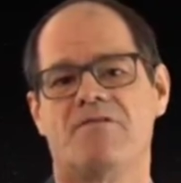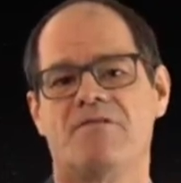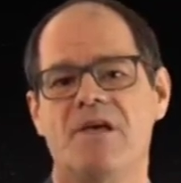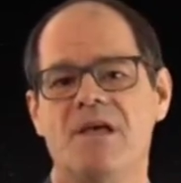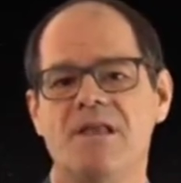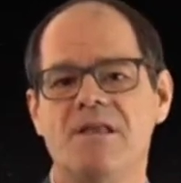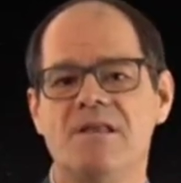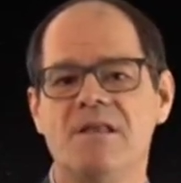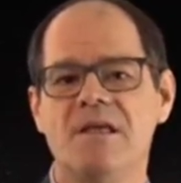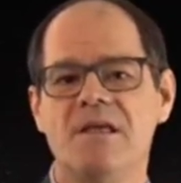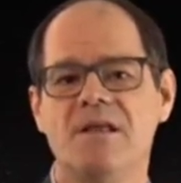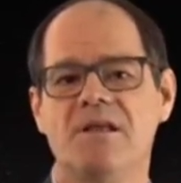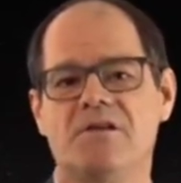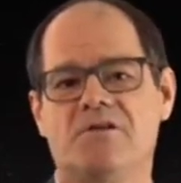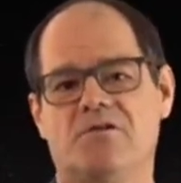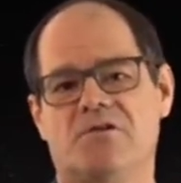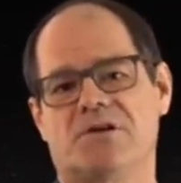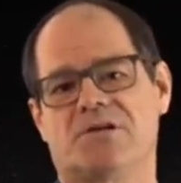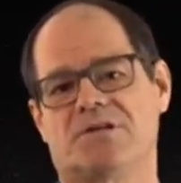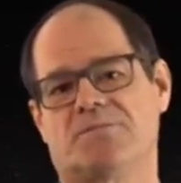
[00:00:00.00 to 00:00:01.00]
They need
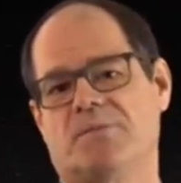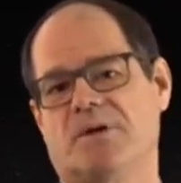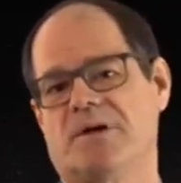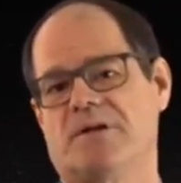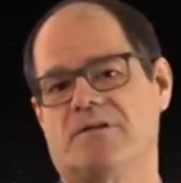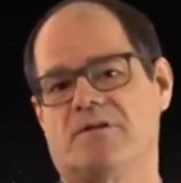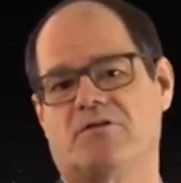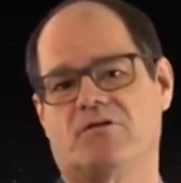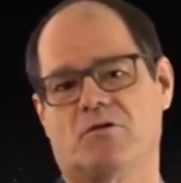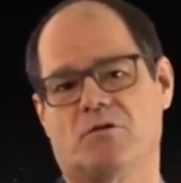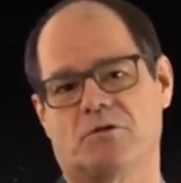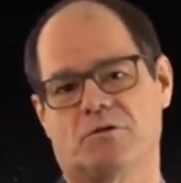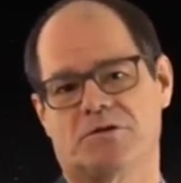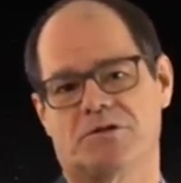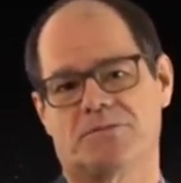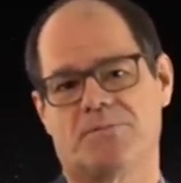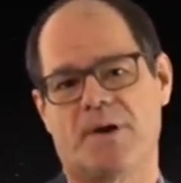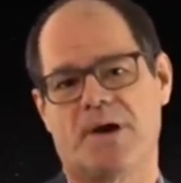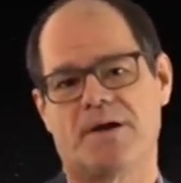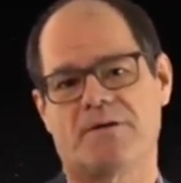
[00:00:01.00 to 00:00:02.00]
it to explain the
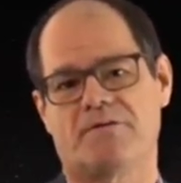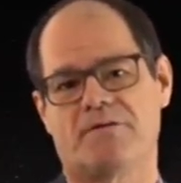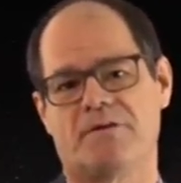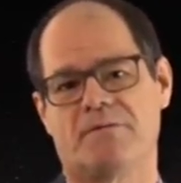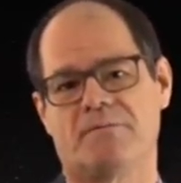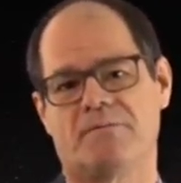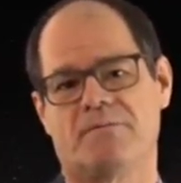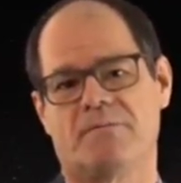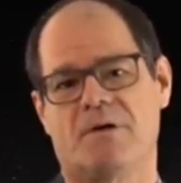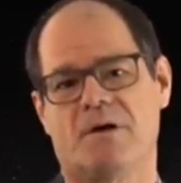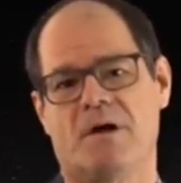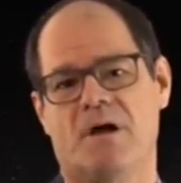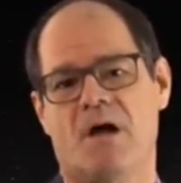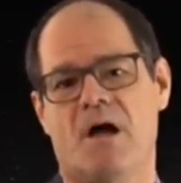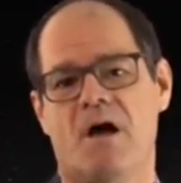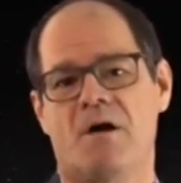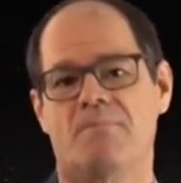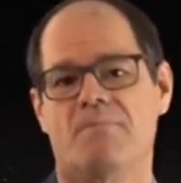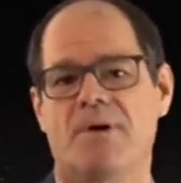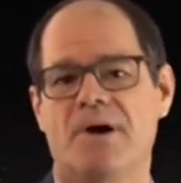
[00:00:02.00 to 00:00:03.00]
solar spectrum.
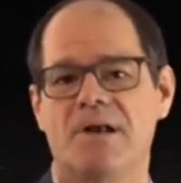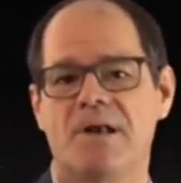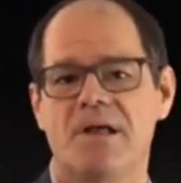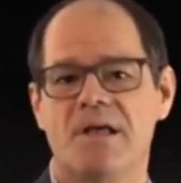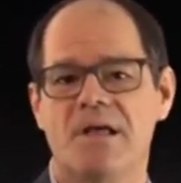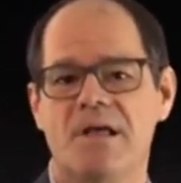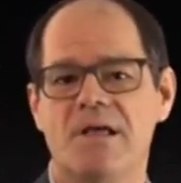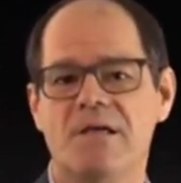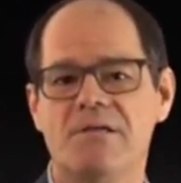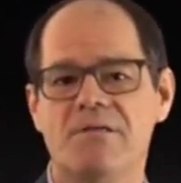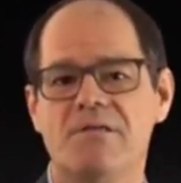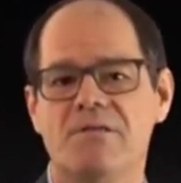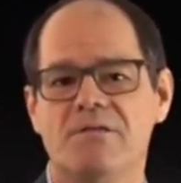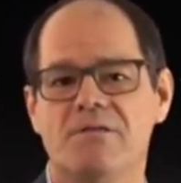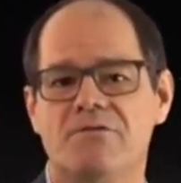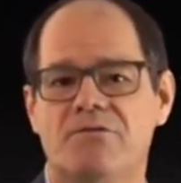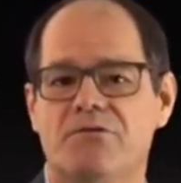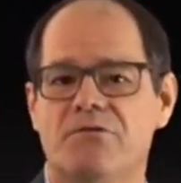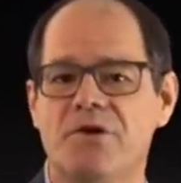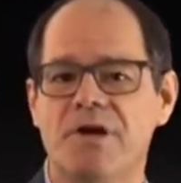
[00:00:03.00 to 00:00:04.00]
But
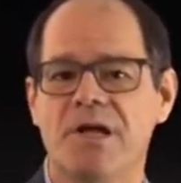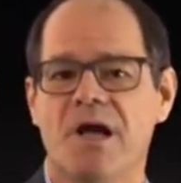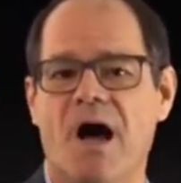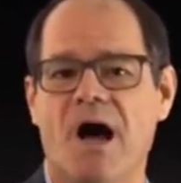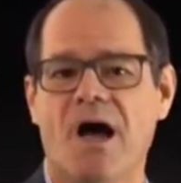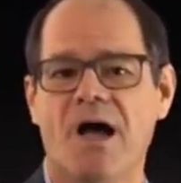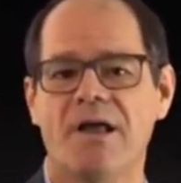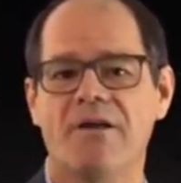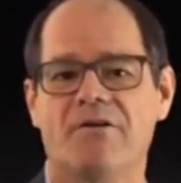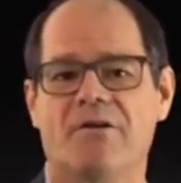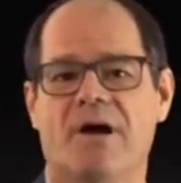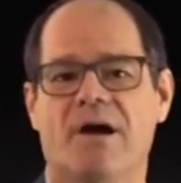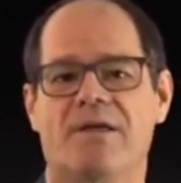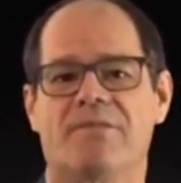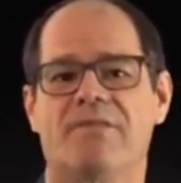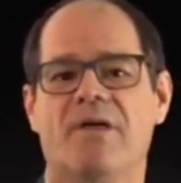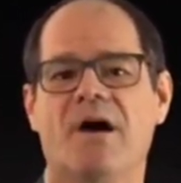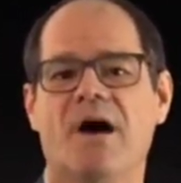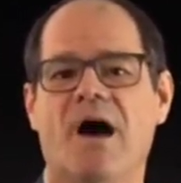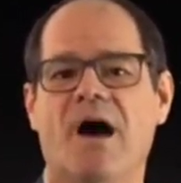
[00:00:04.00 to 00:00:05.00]
in the free
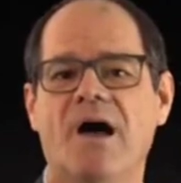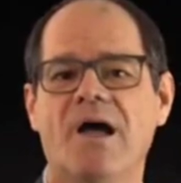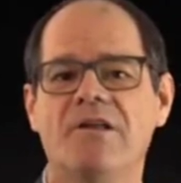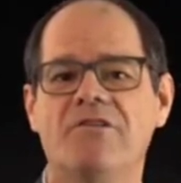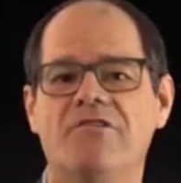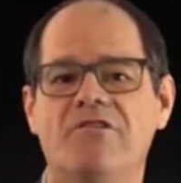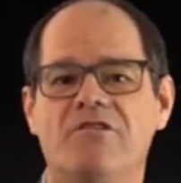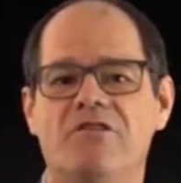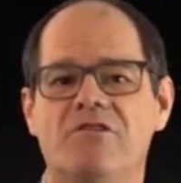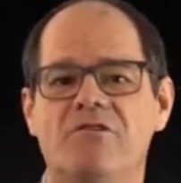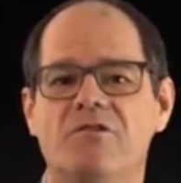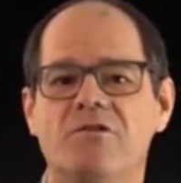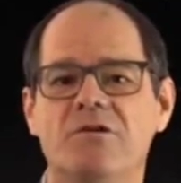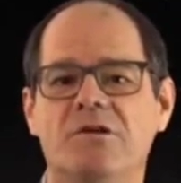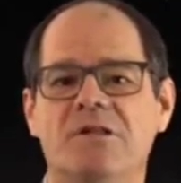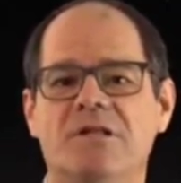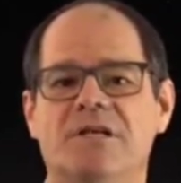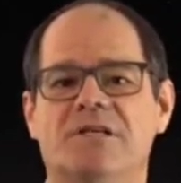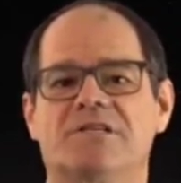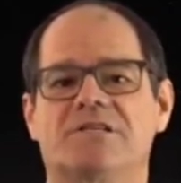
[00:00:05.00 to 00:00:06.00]
hydride, the hydrogen
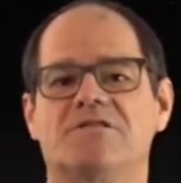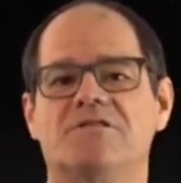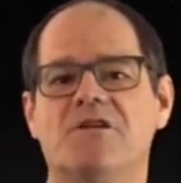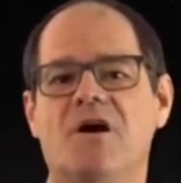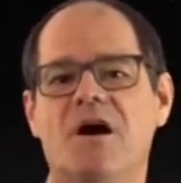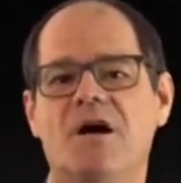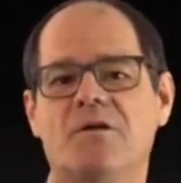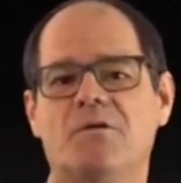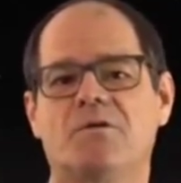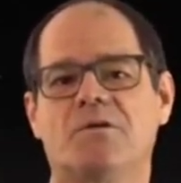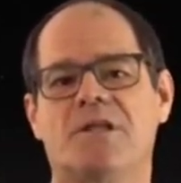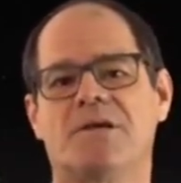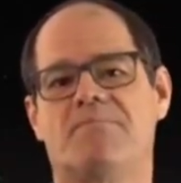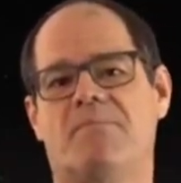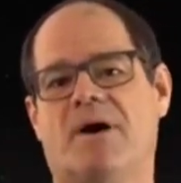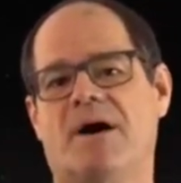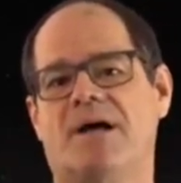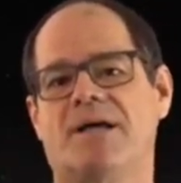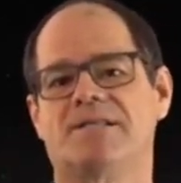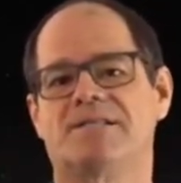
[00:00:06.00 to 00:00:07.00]
nucleus not
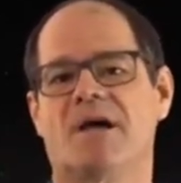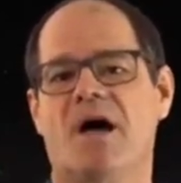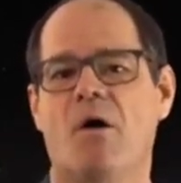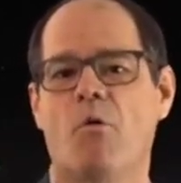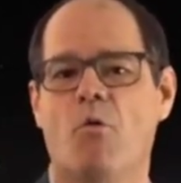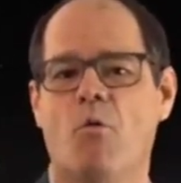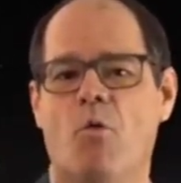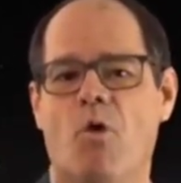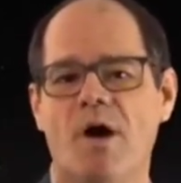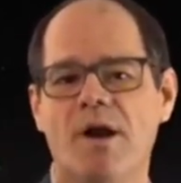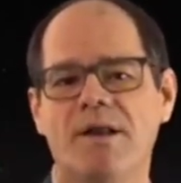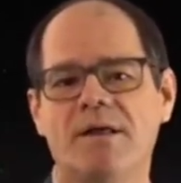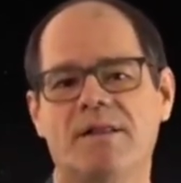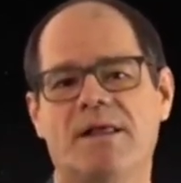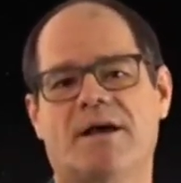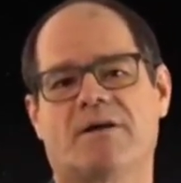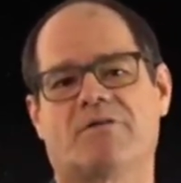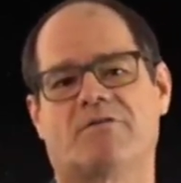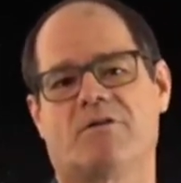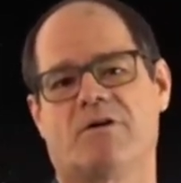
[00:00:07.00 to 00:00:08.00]
only binds one
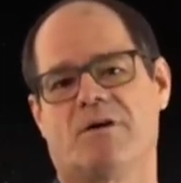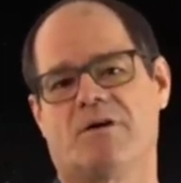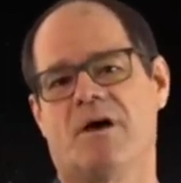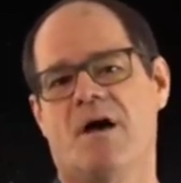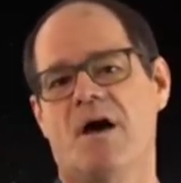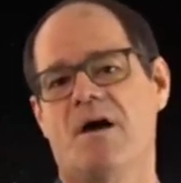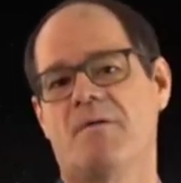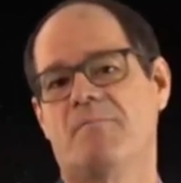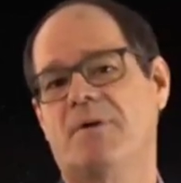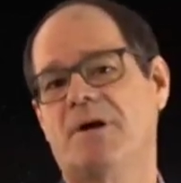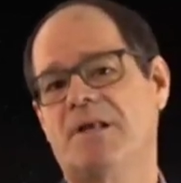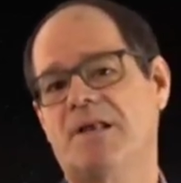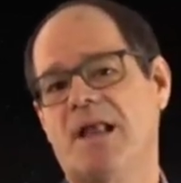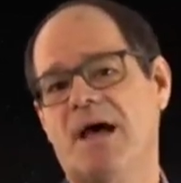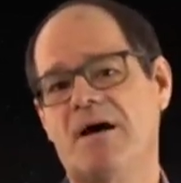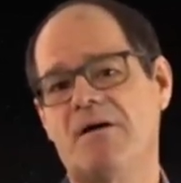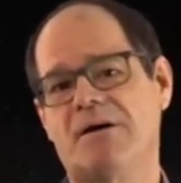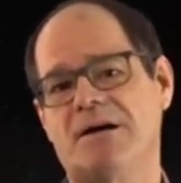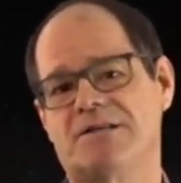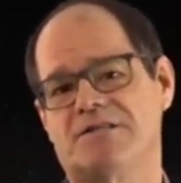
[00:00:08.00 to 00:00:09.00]
electron, but
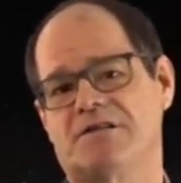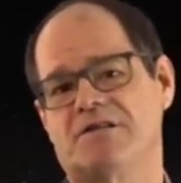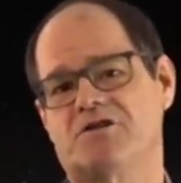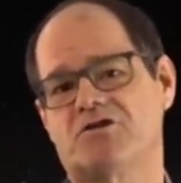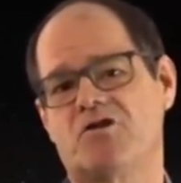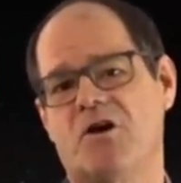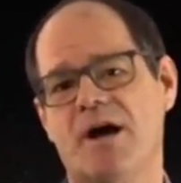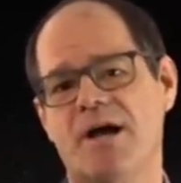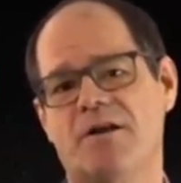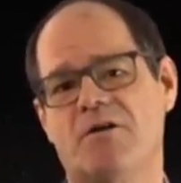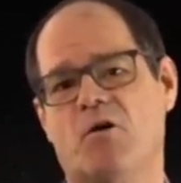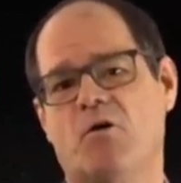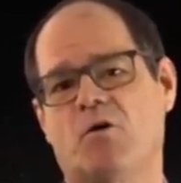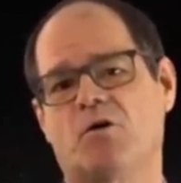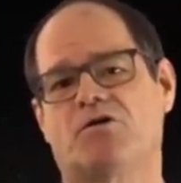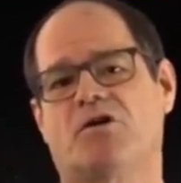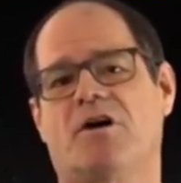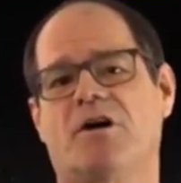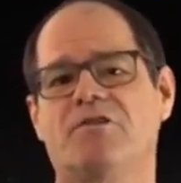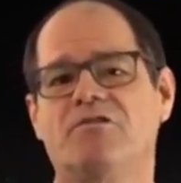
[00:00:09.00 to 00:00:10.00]
now has to try to
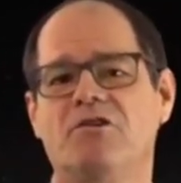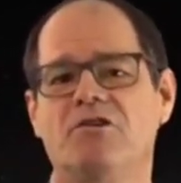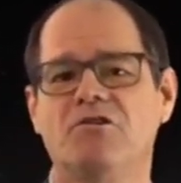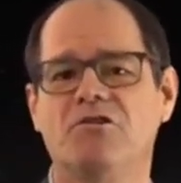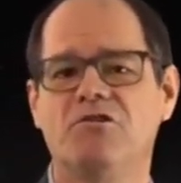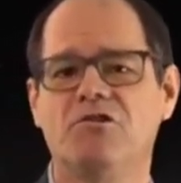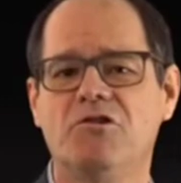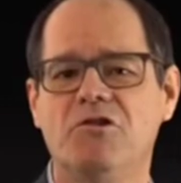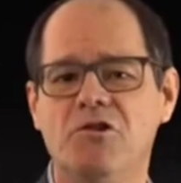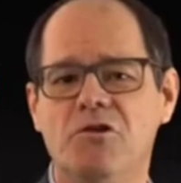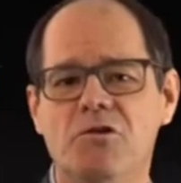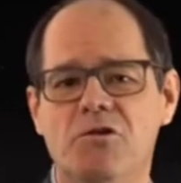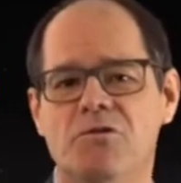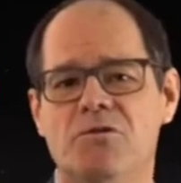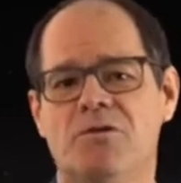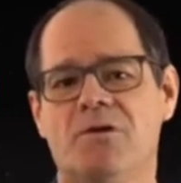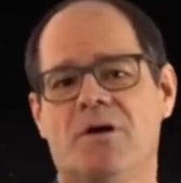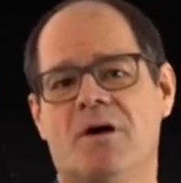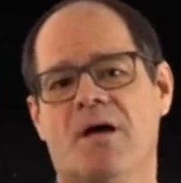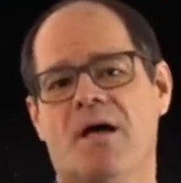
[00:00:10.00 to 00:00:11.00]
hold on to
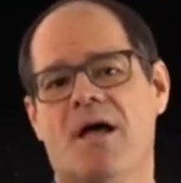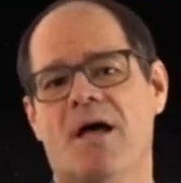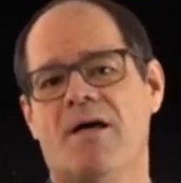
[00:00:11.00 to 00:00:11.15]
two.